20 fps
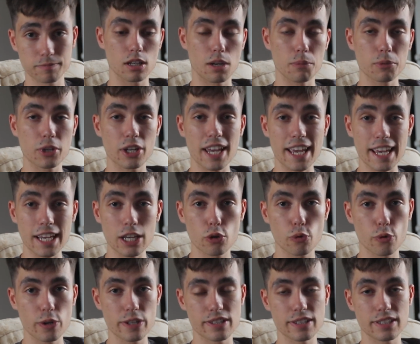I'm going to
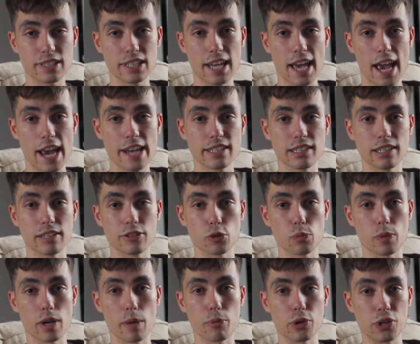increase the dehaze a little
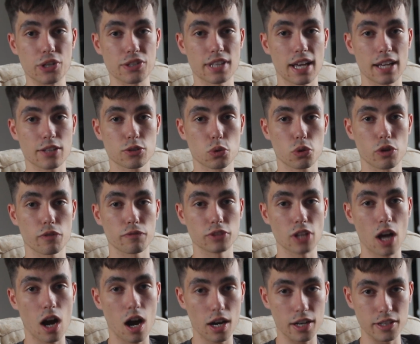bit because that sort of
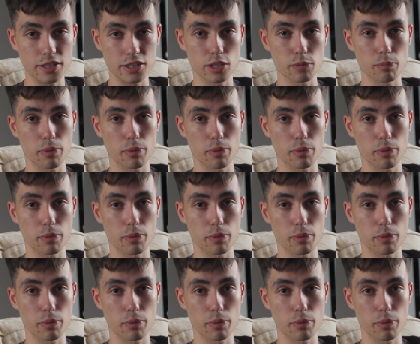darkens the